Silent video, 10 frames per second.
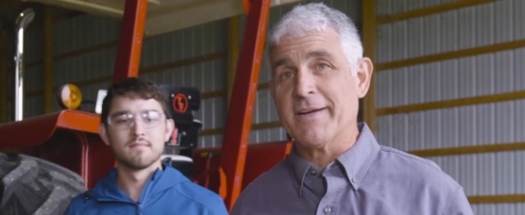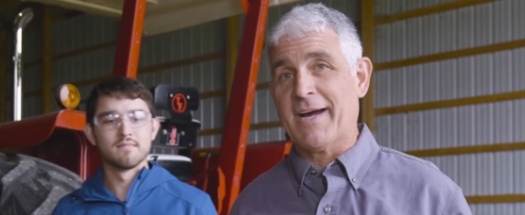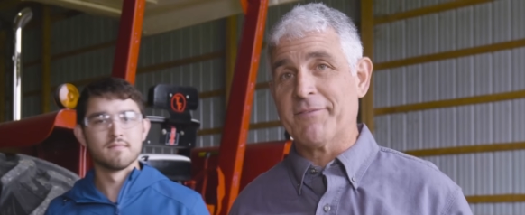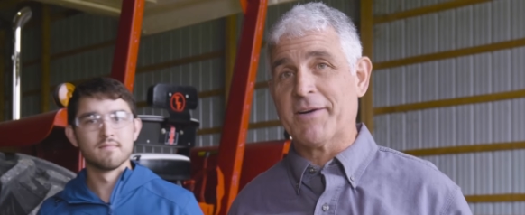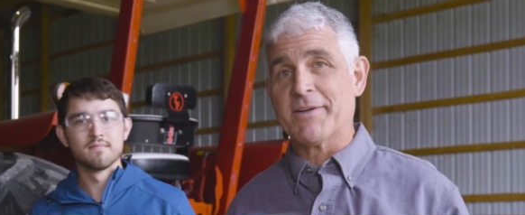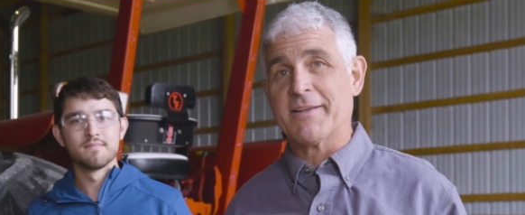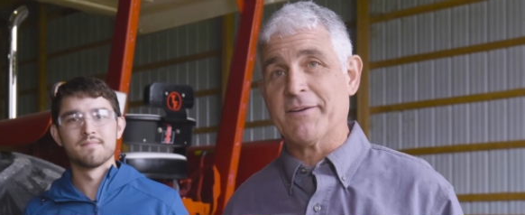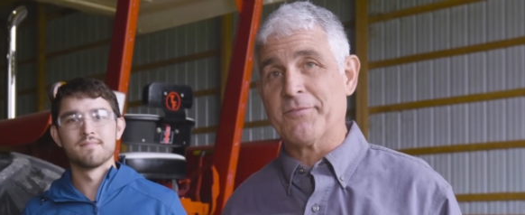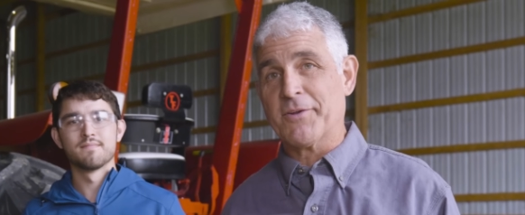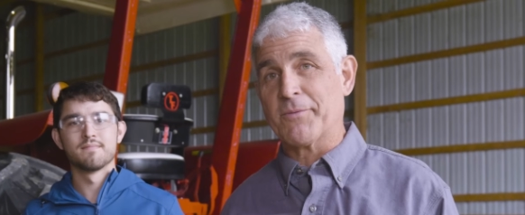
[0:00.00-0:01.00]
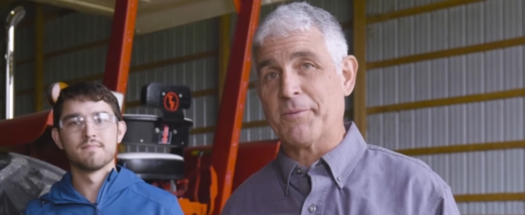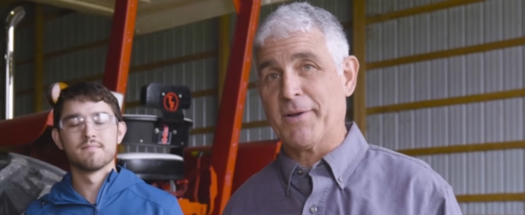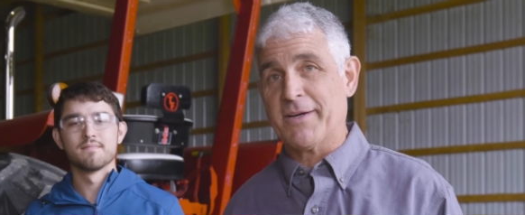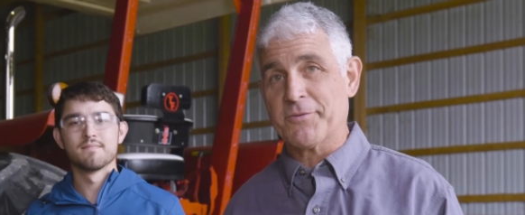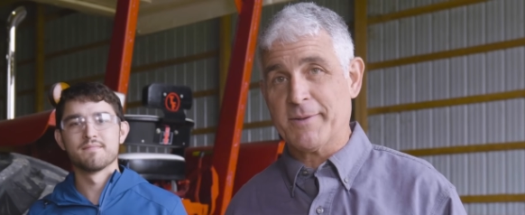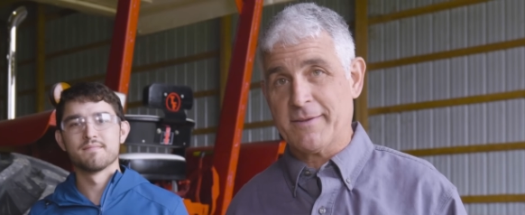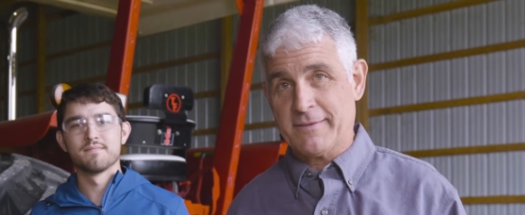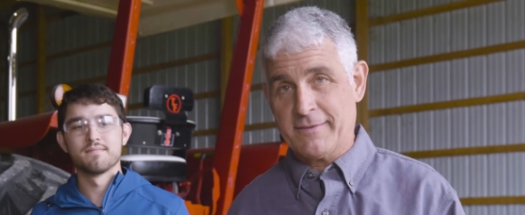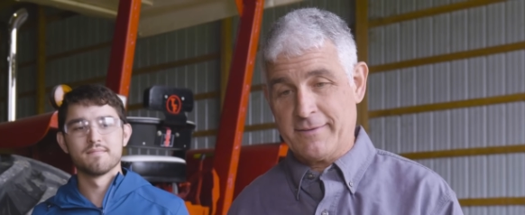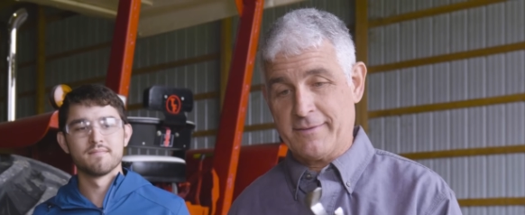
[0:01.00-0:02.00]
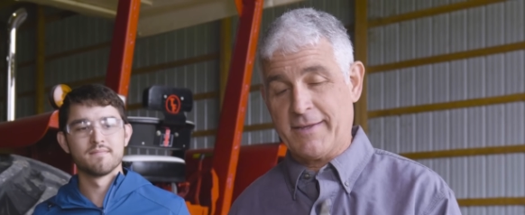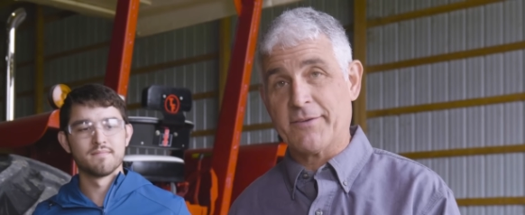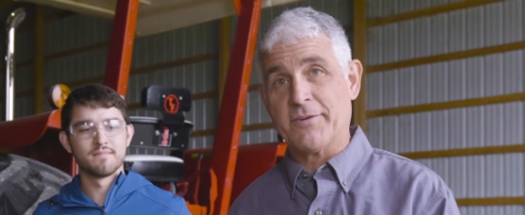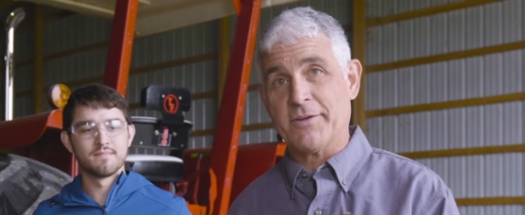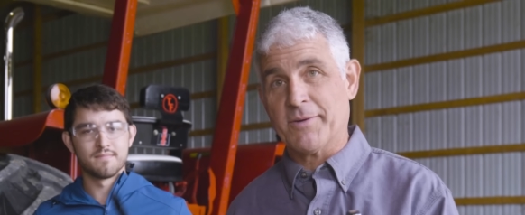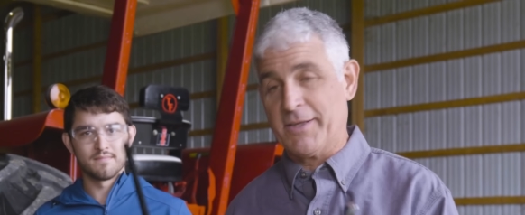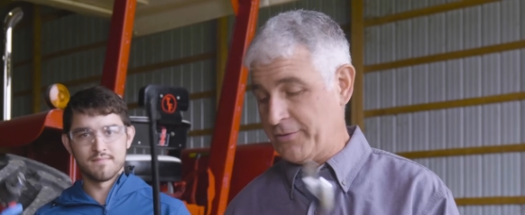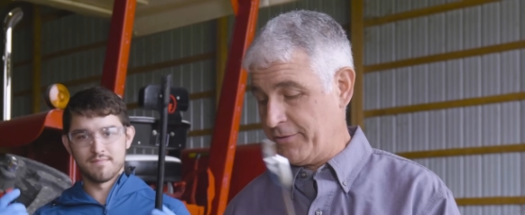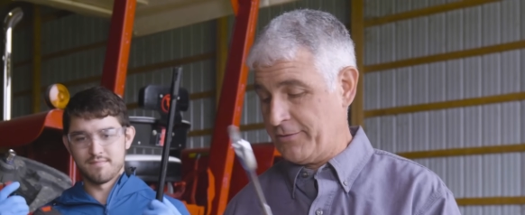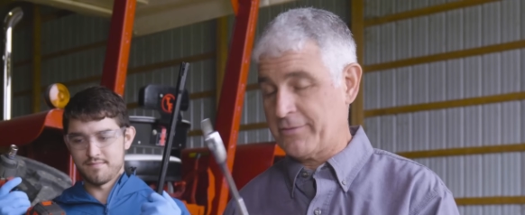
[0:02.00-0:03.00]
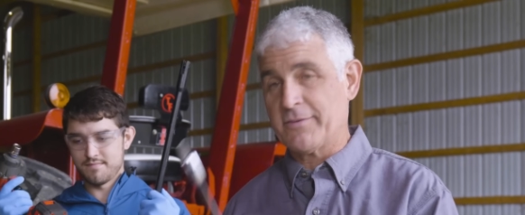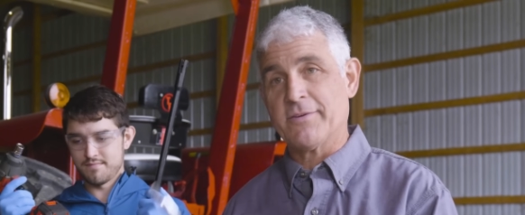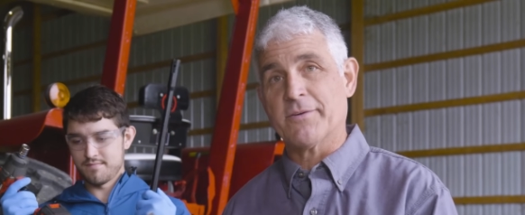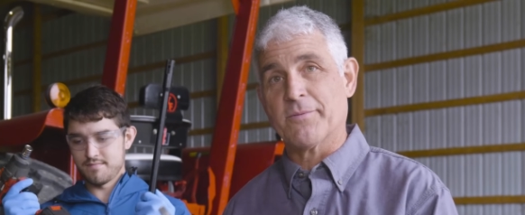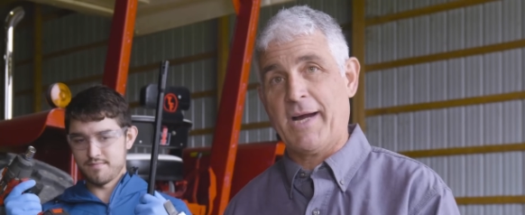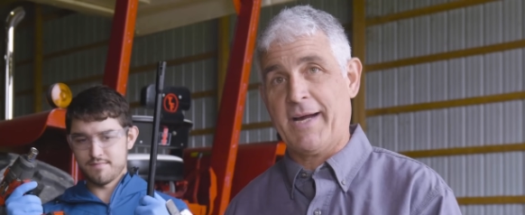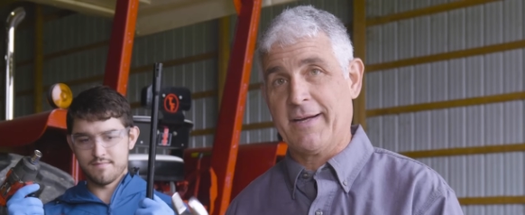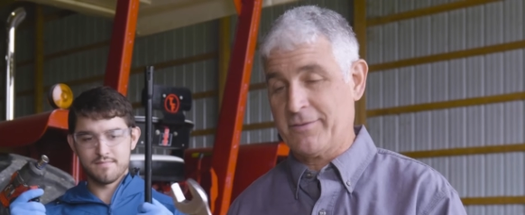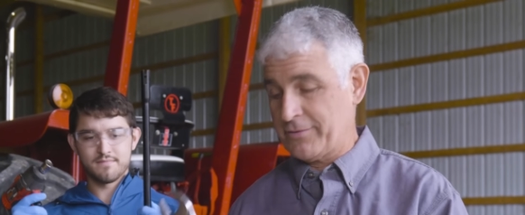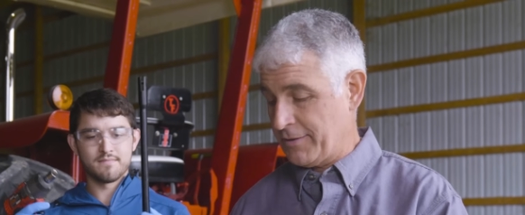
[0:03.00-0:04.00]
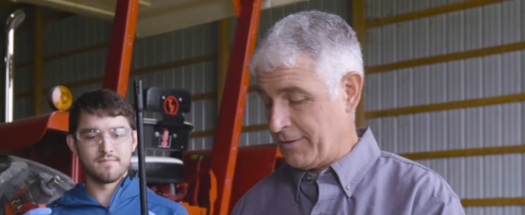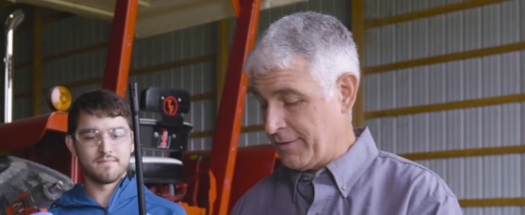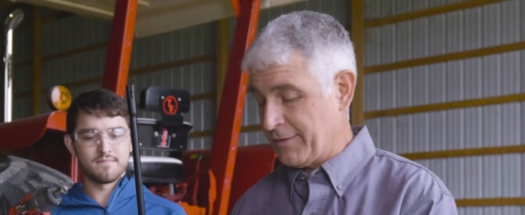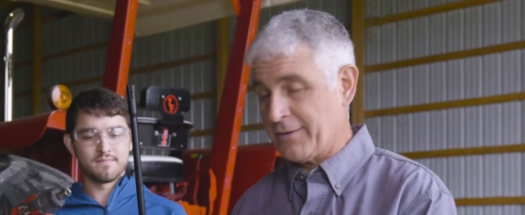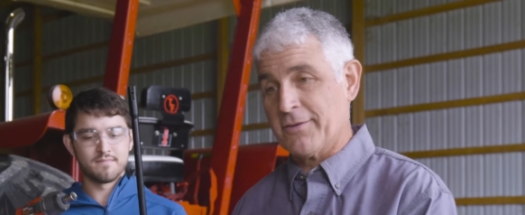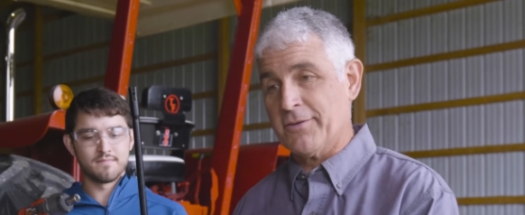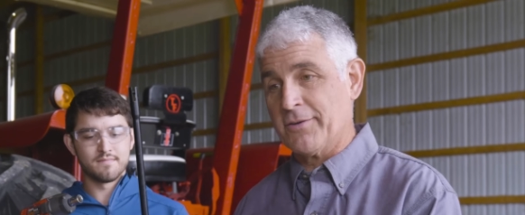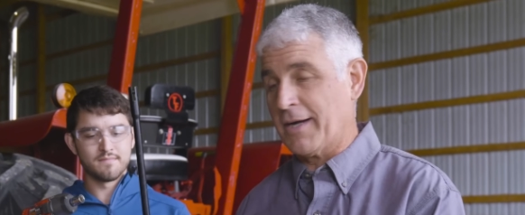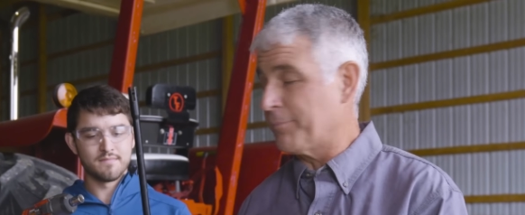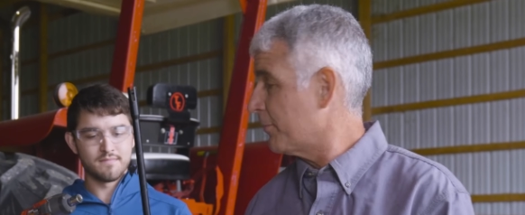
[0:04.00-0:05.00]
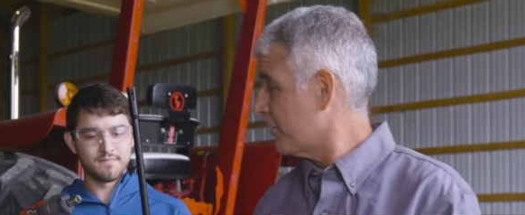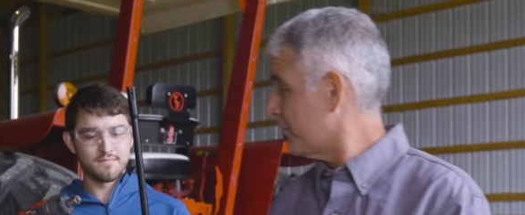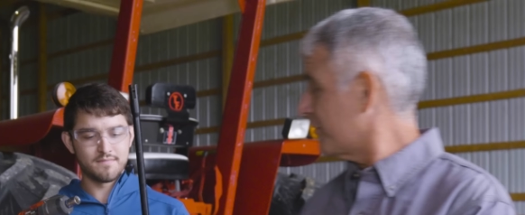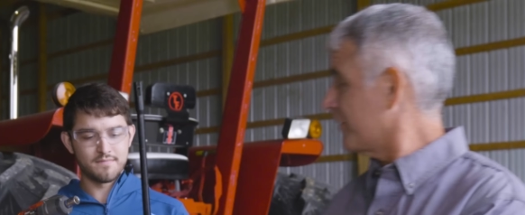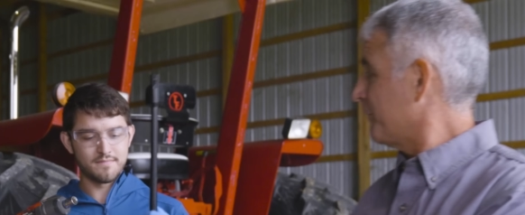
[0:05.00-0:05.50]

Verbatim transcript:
Speaker 1: you have everything for the replacement, down to your wrenches, your rags, your new couplers,